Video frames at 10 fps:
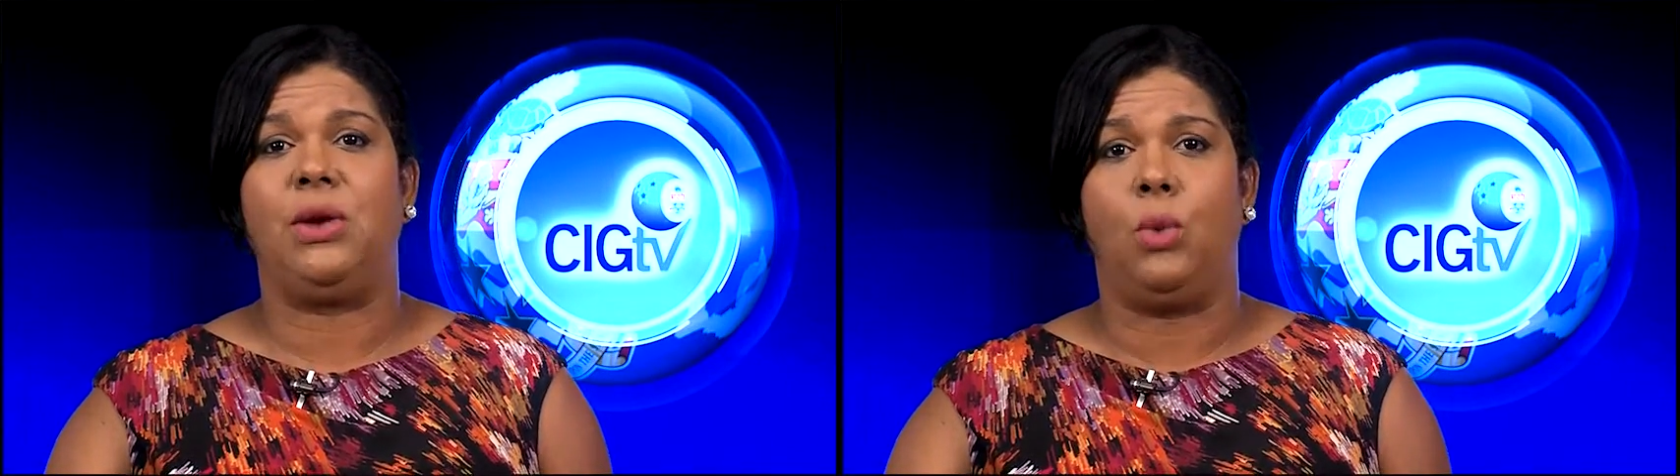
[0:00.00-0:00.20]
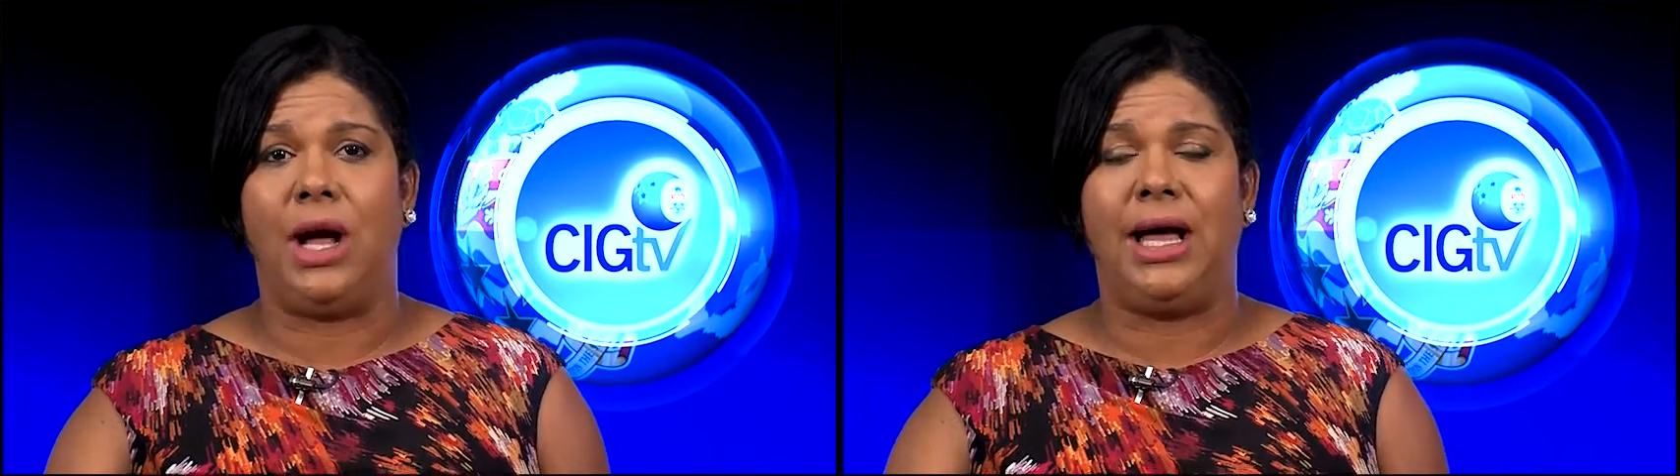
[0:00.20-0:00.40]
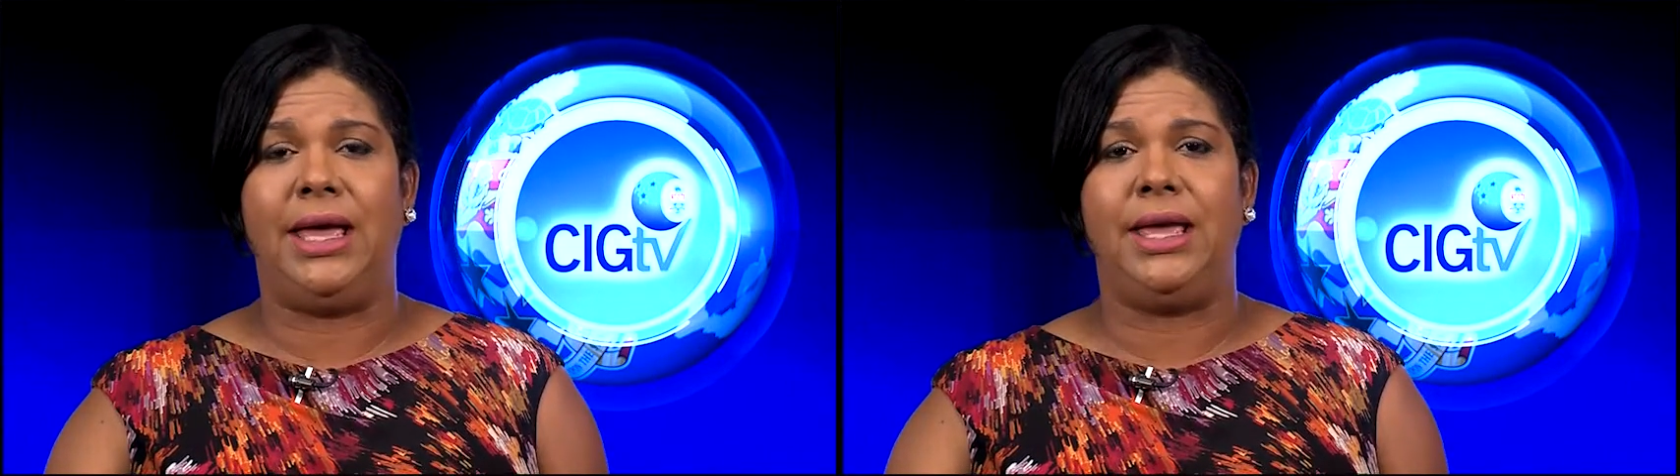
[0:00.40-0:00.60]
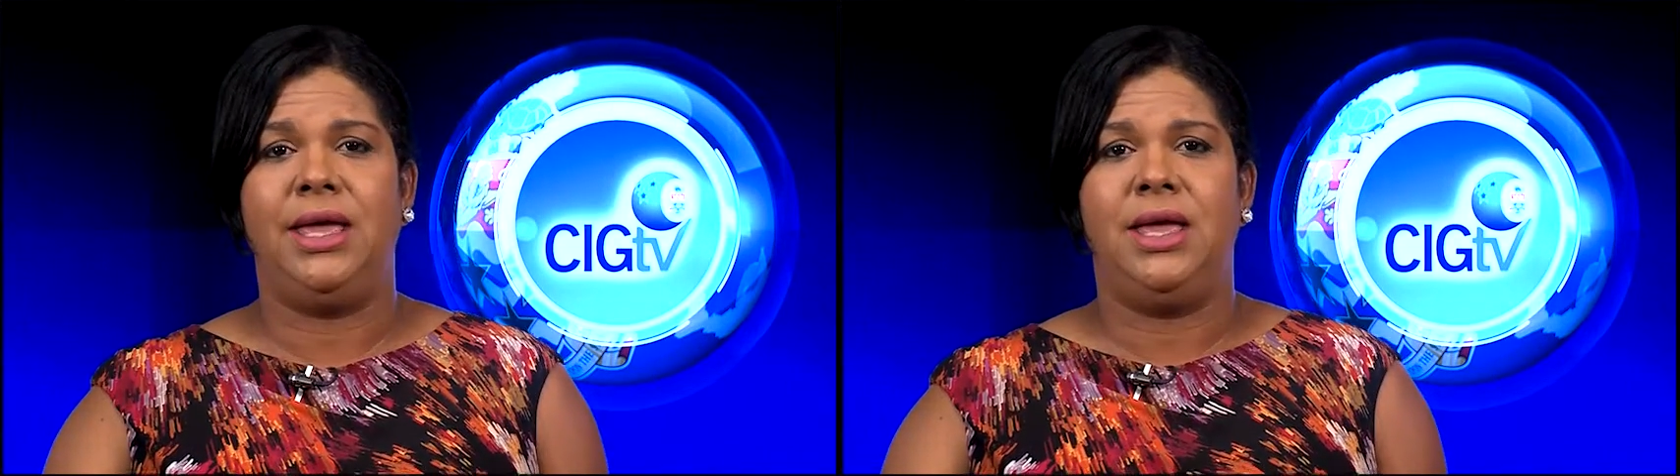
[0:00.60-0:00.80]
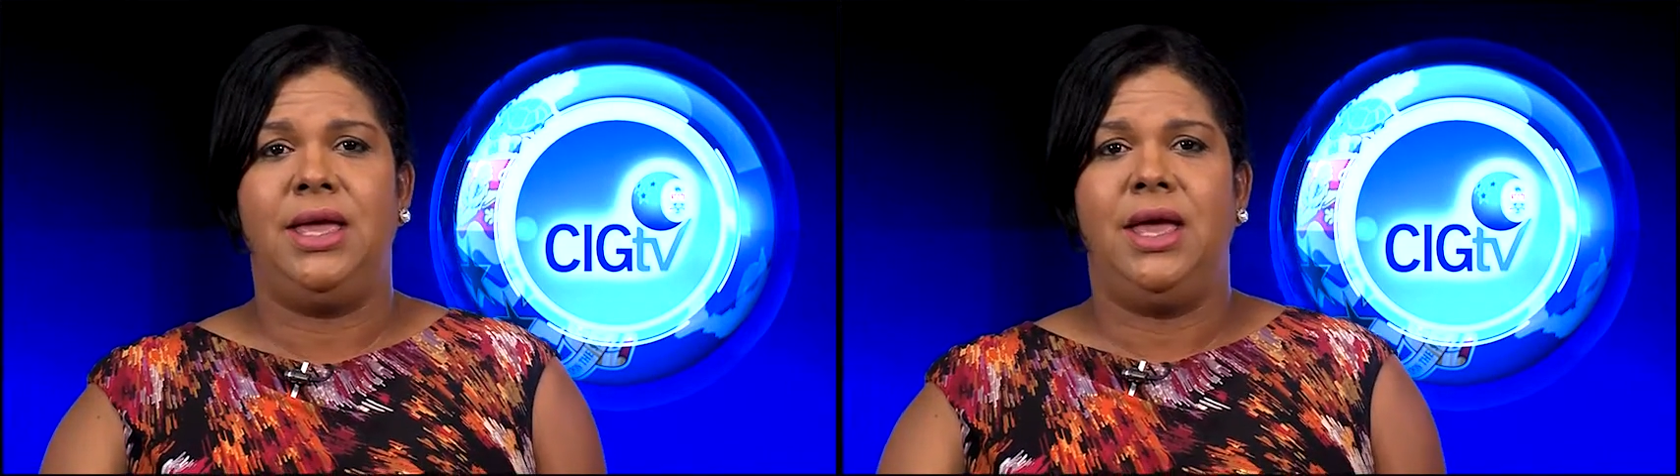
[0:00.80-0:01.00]
And
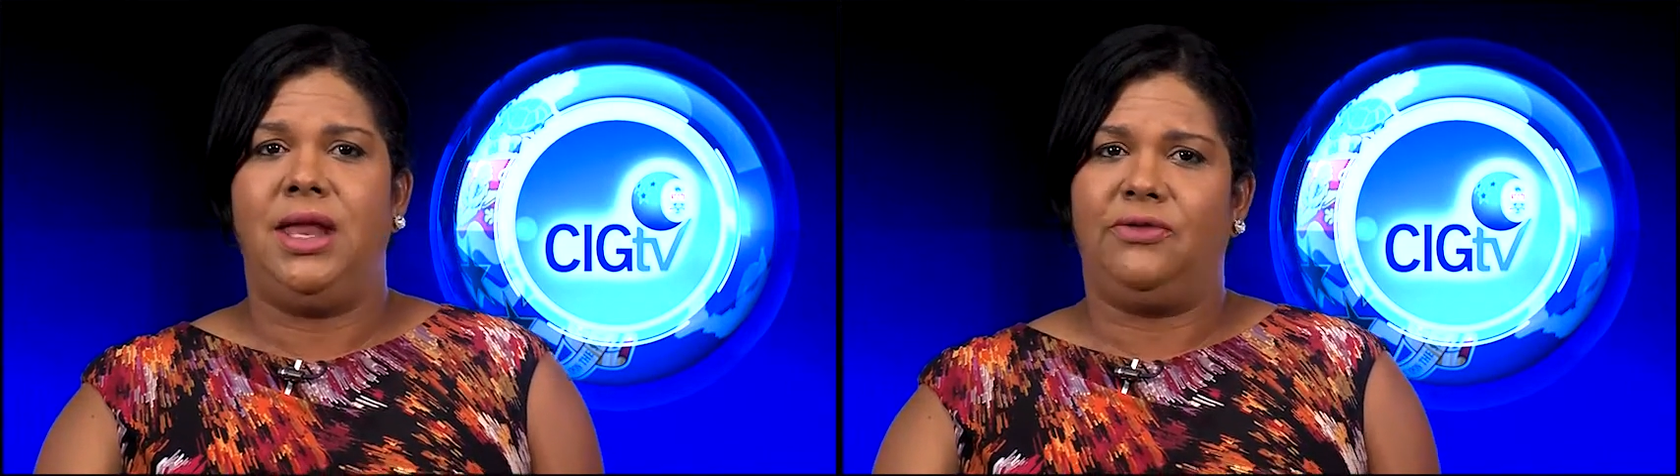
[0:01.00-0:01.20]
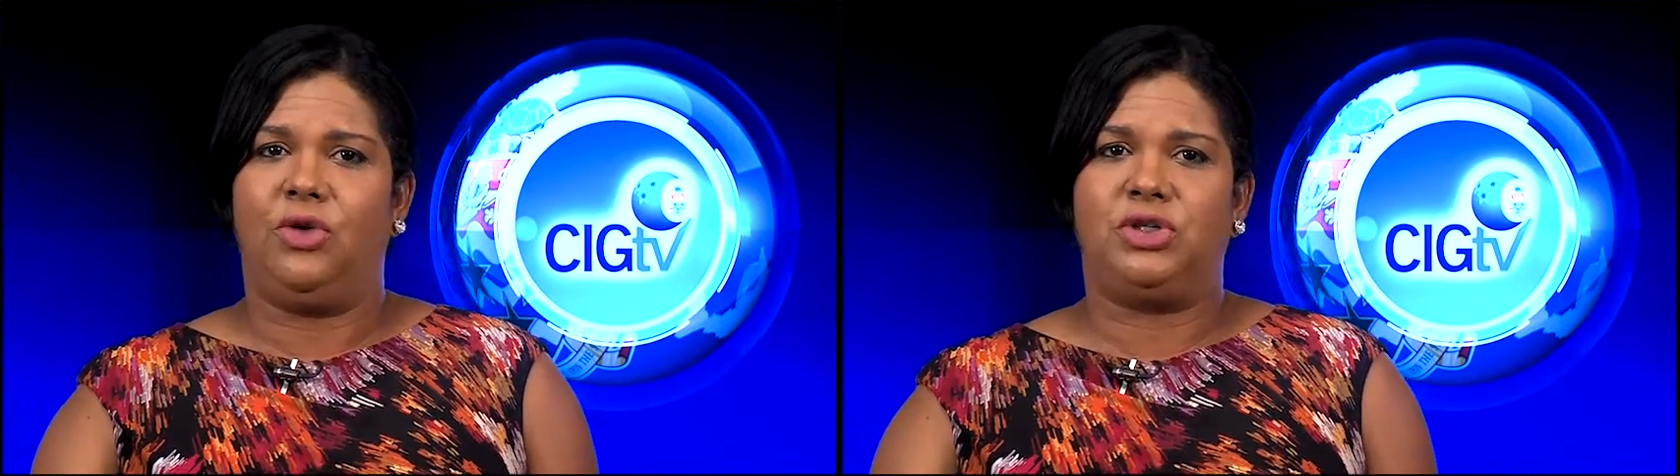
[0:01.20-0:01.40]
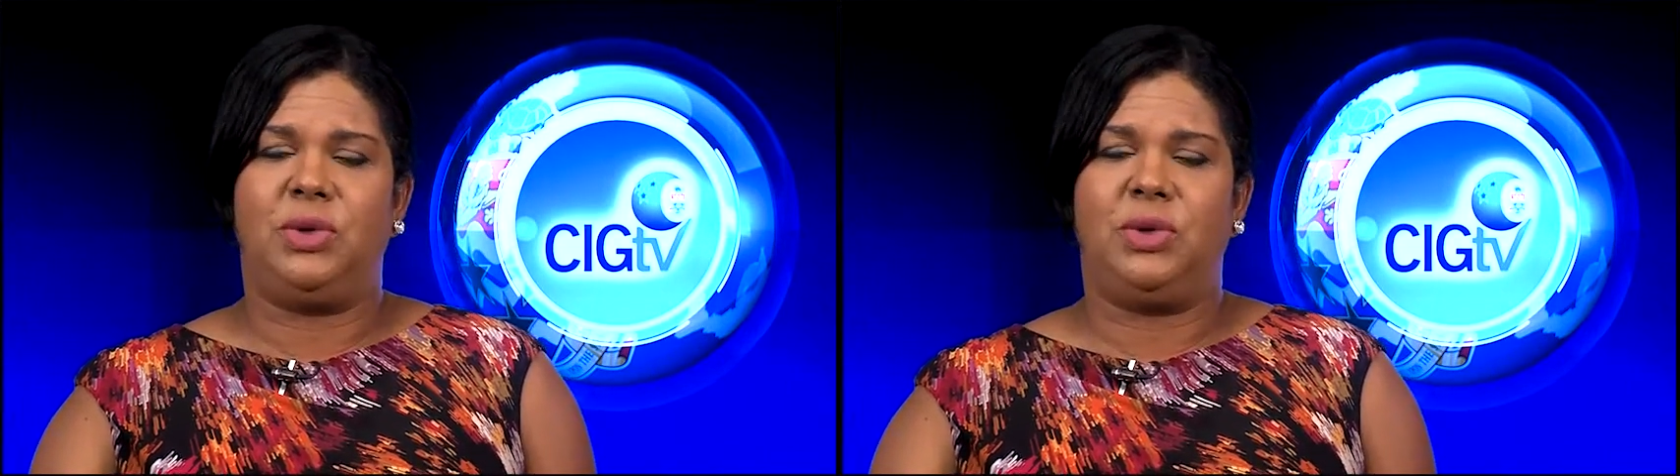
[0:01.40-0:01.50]
of course,